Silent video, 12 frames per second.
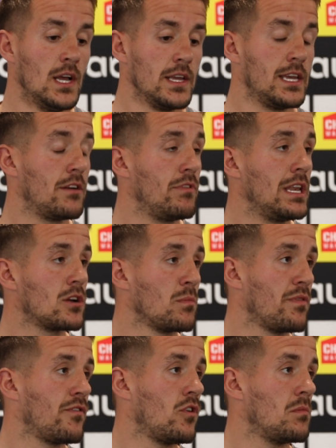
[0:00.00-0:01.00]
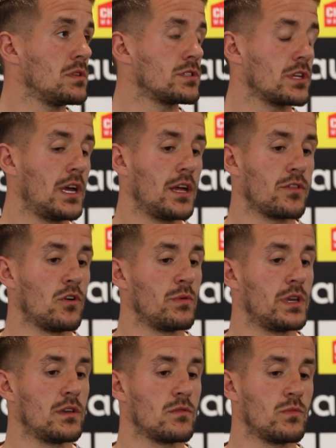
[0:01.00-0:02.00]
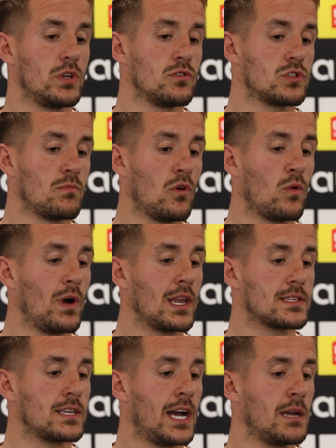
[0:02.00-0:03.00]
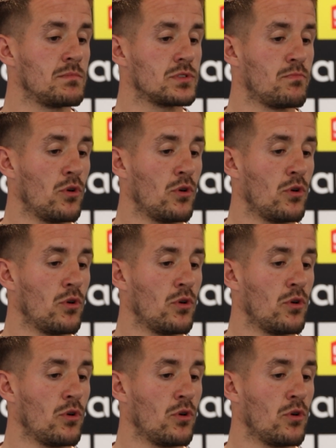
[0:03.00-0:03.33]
Yeah, really good performance. I thought we used the ball well at times,